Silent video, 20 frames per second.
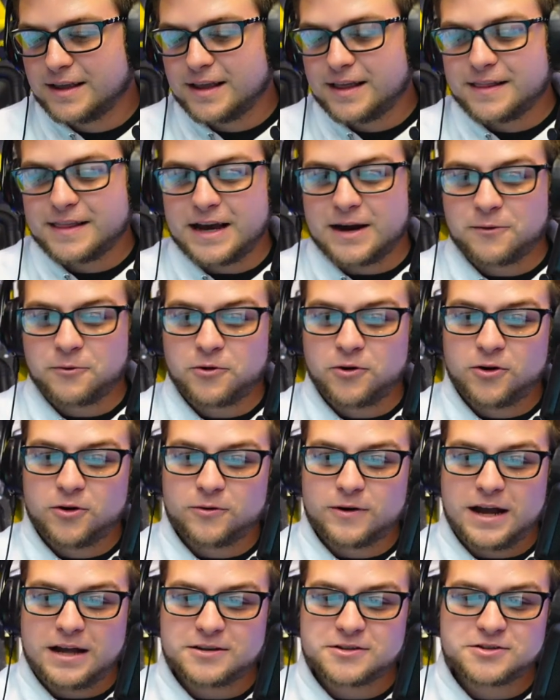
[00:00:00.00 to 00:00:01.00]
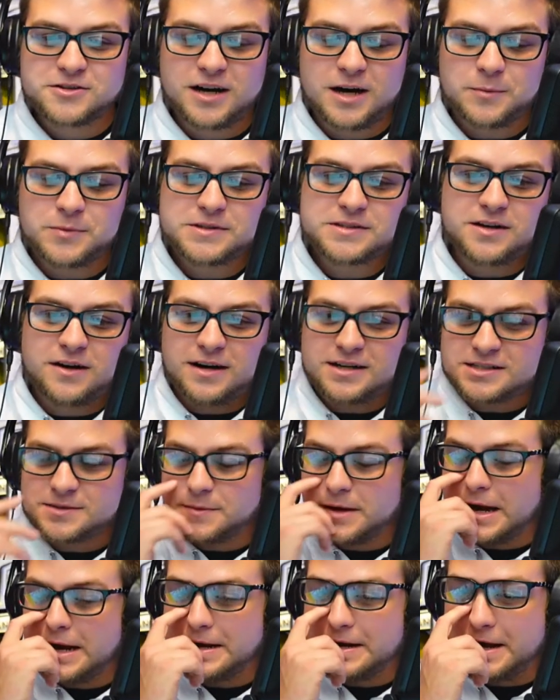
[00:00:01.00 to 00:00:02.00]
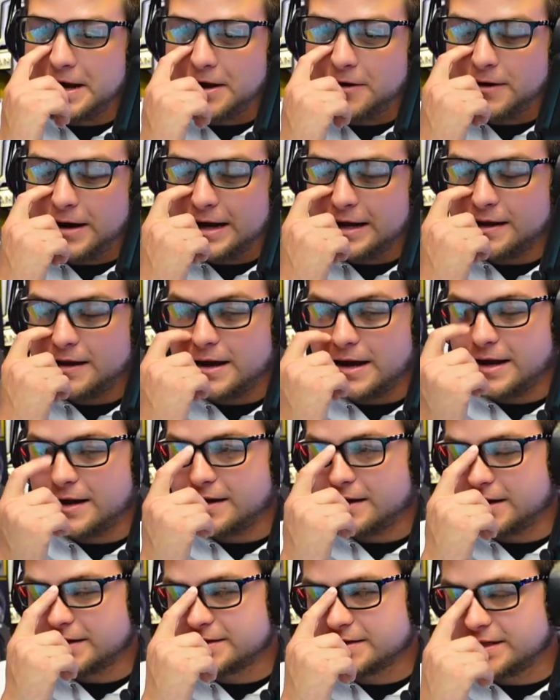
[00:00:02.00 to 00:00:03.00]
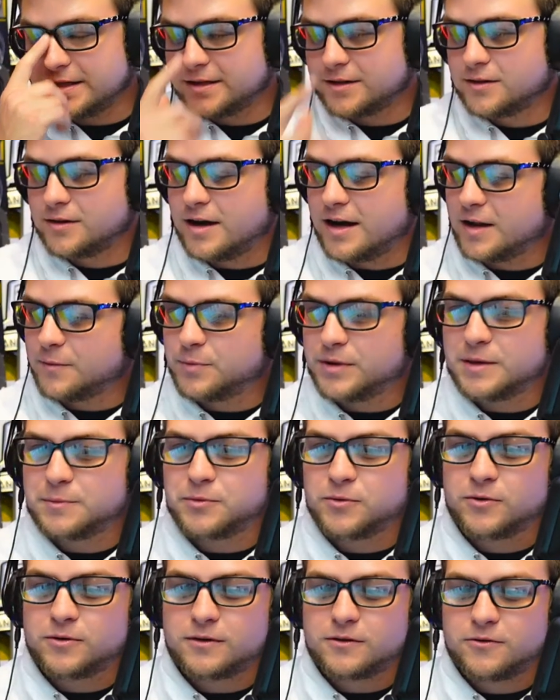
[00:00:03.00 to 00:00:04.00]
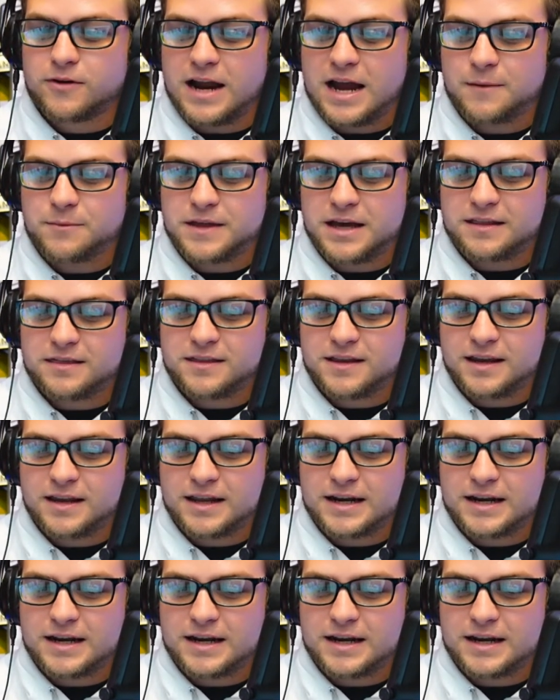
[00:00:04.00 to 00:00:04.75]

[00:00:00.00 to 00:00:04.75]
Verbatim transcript: that roll around shop is awesome. I know I, I I've seen a lot of people grab that thing,